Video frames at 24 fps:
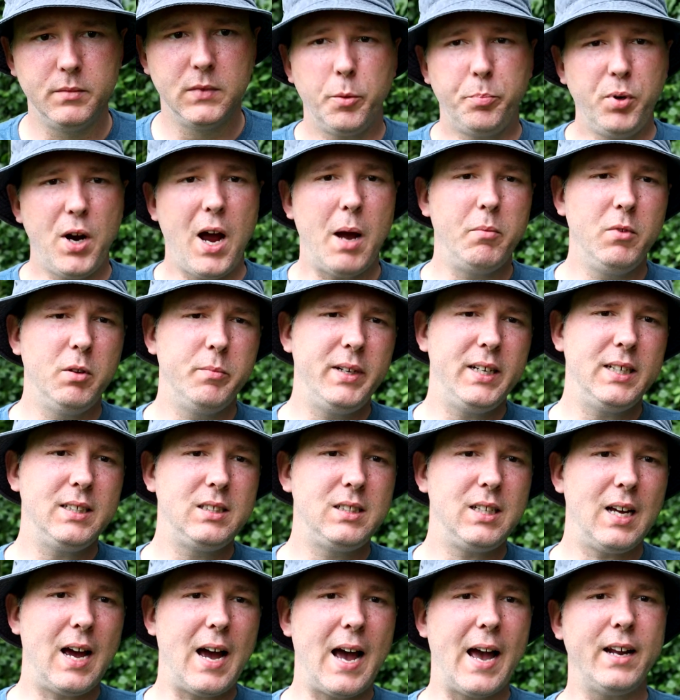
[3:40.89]
The problem
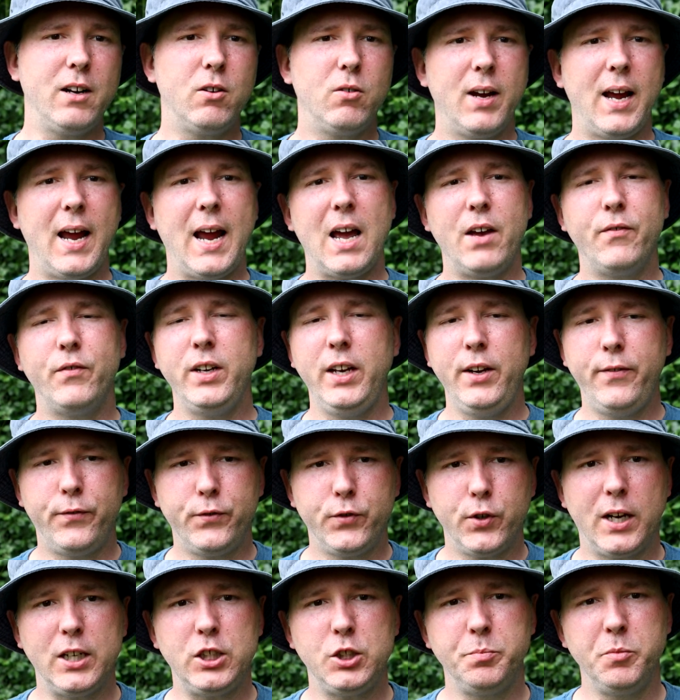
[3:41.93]
is I don't have any
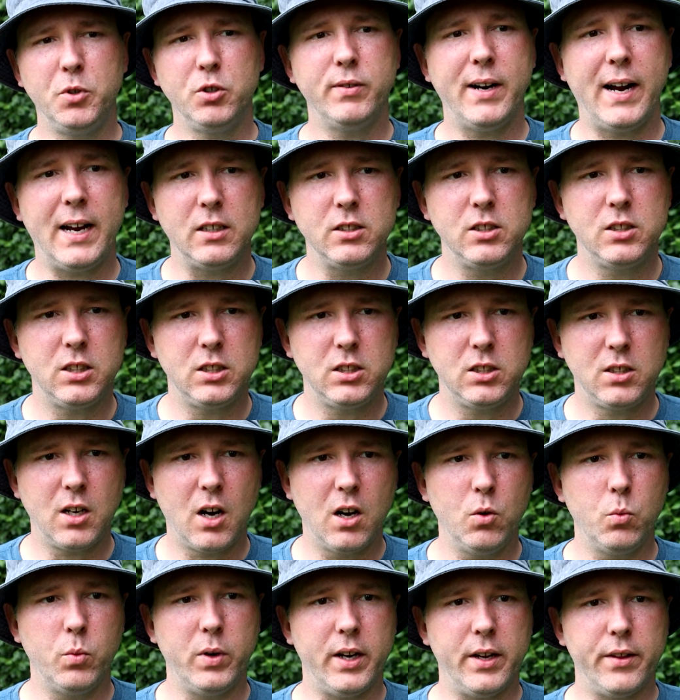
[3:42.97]
fresh morels to
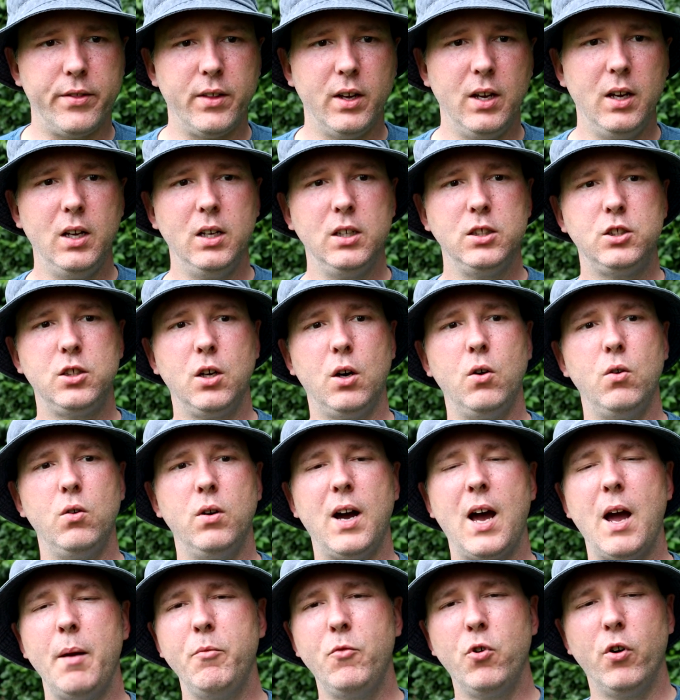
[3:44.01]
start with,
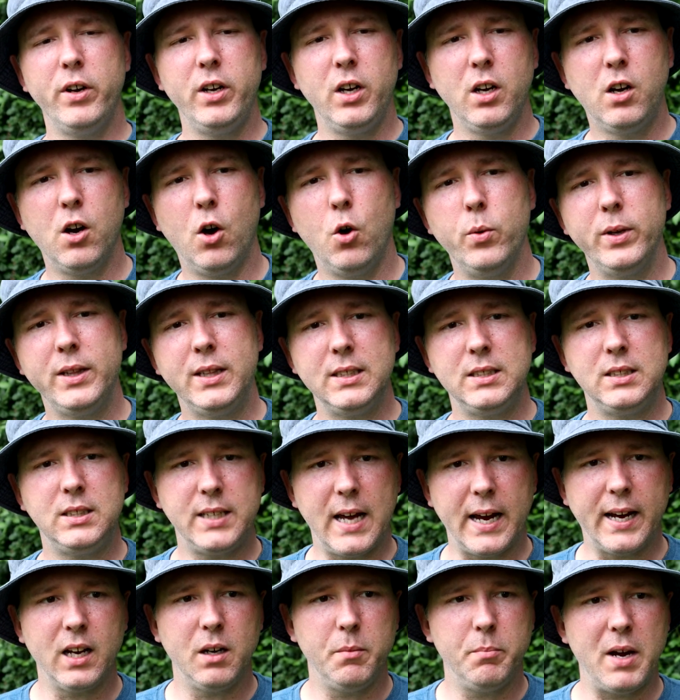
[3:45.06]
so I'm going to go with the
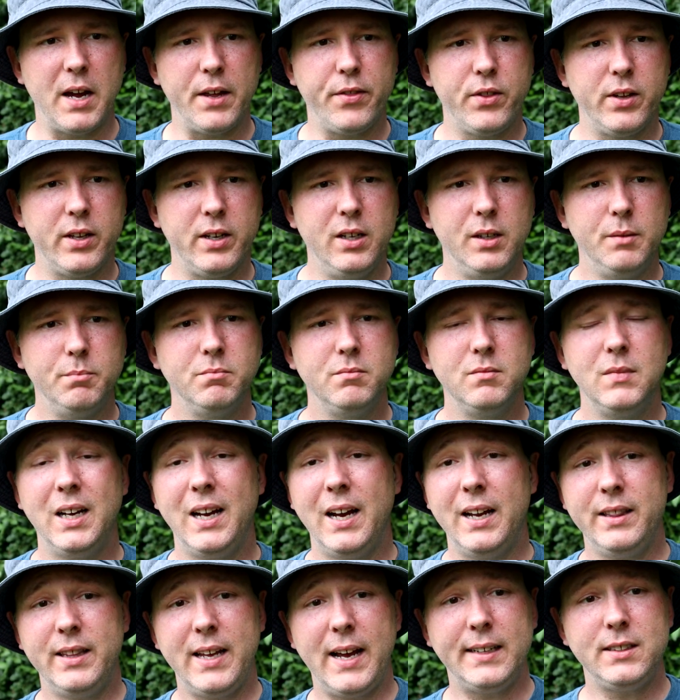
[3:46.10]
second method
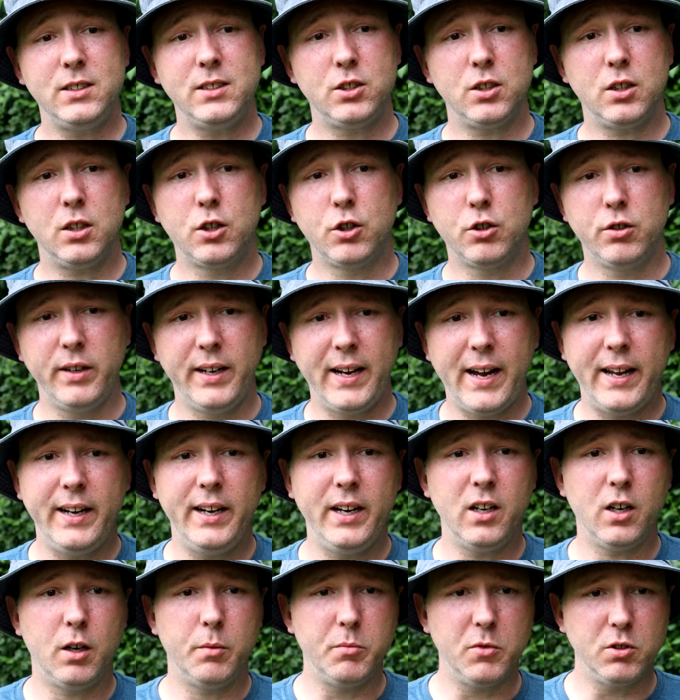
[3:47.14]
and that's
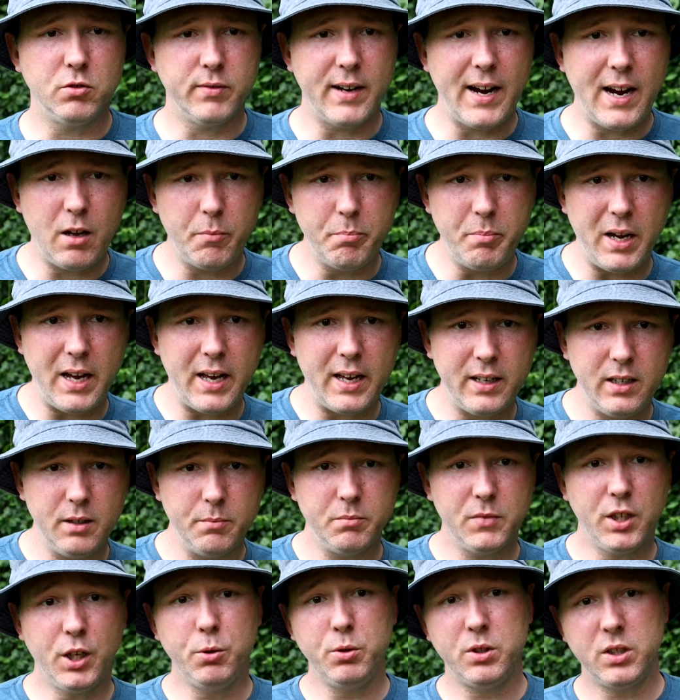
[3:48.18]
creating a morel bed
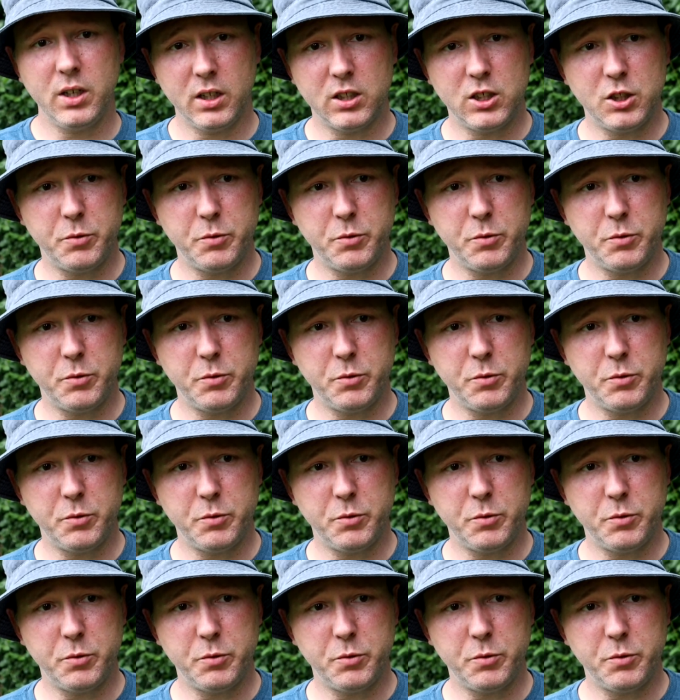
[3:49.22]
using